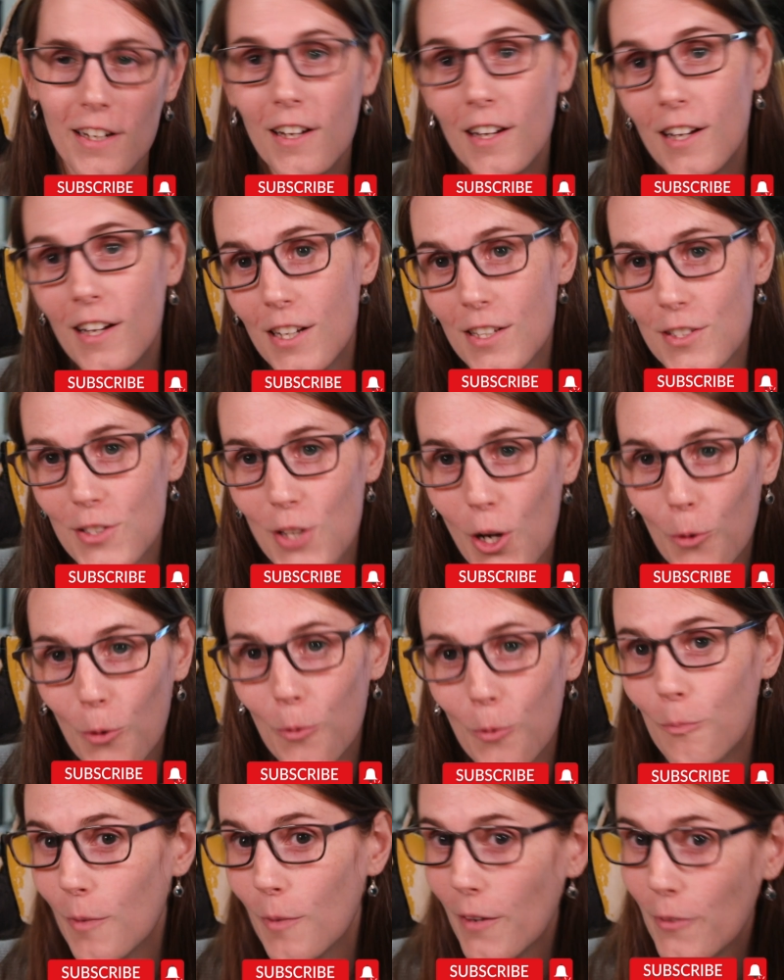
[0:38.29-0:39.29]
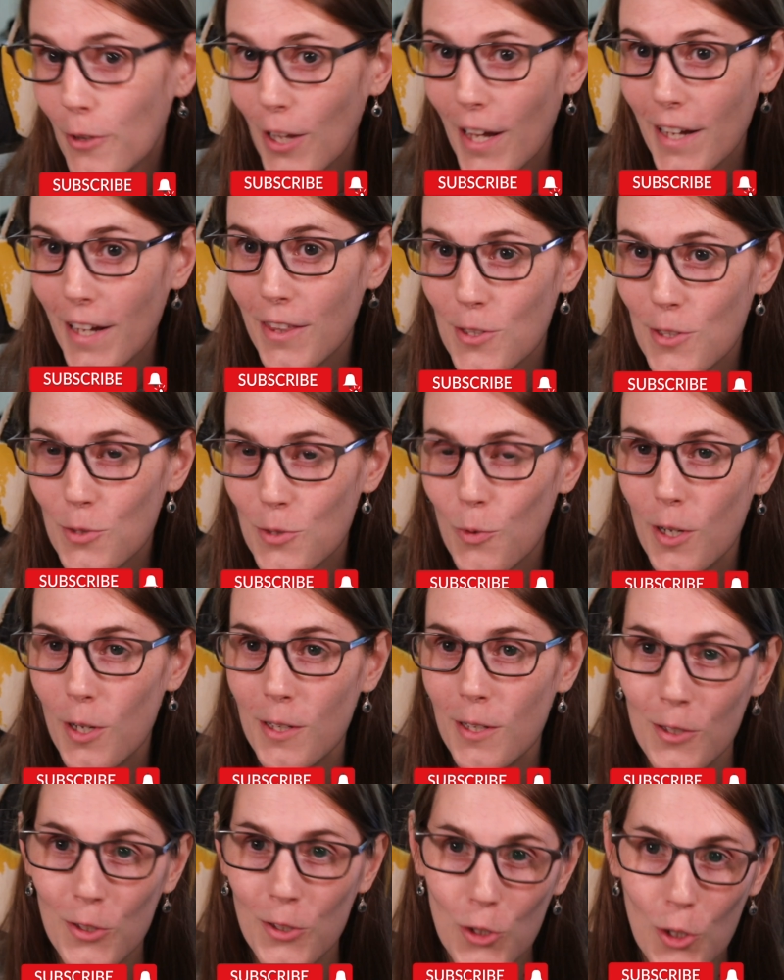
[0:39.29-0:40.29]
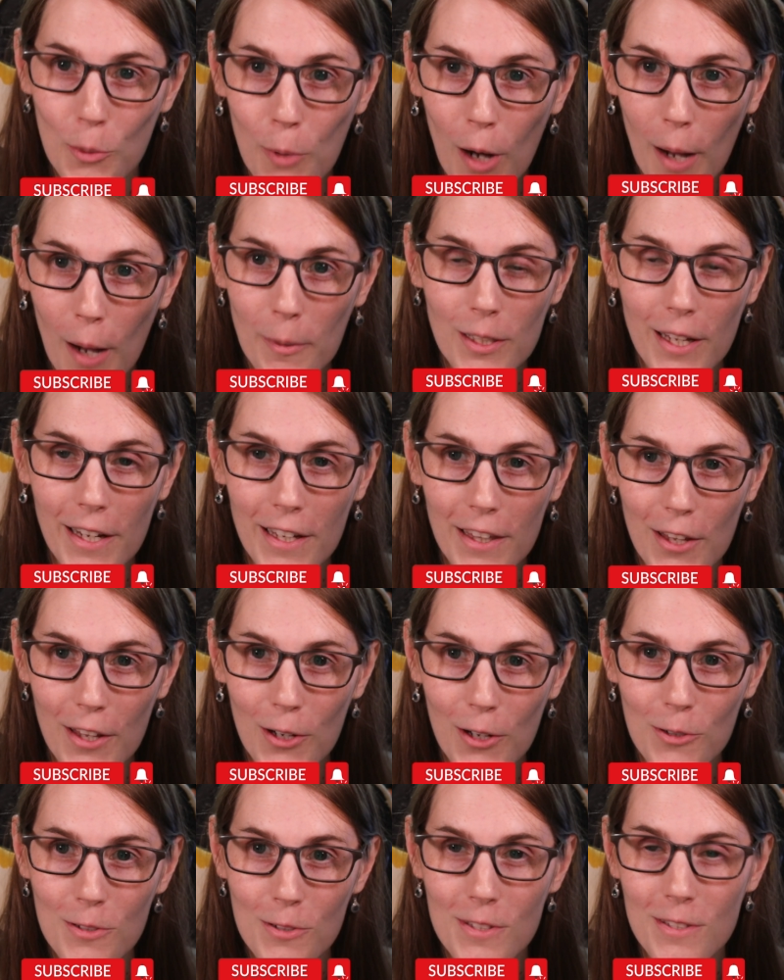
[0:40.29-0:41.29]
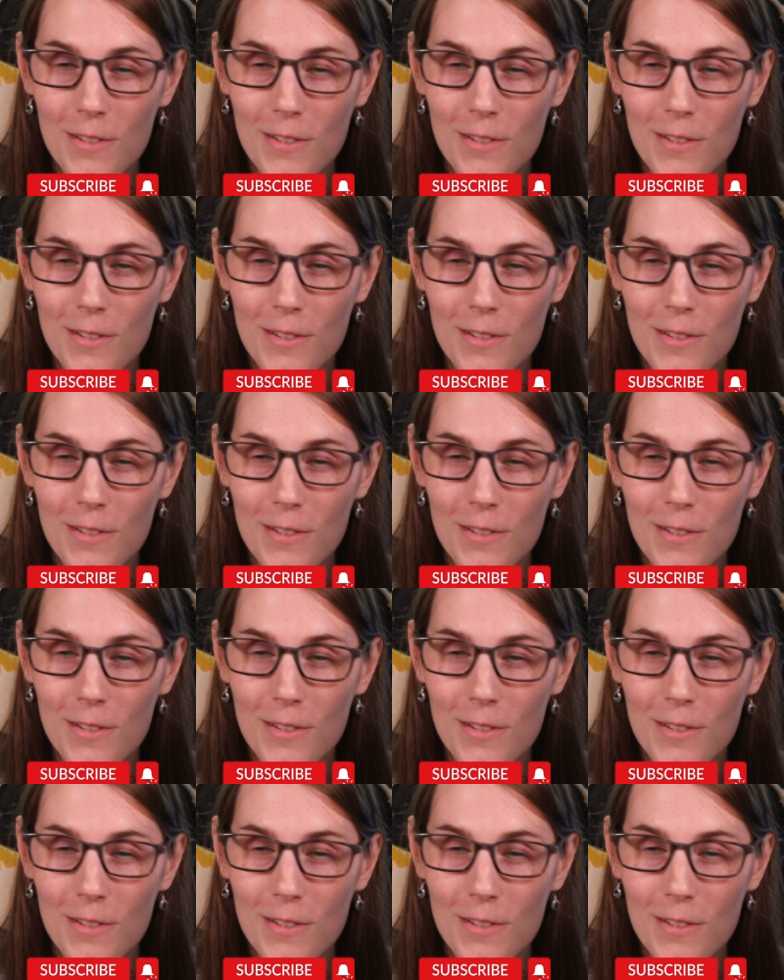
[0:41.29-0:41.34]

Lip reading: So if you like this one, you'll probably like those.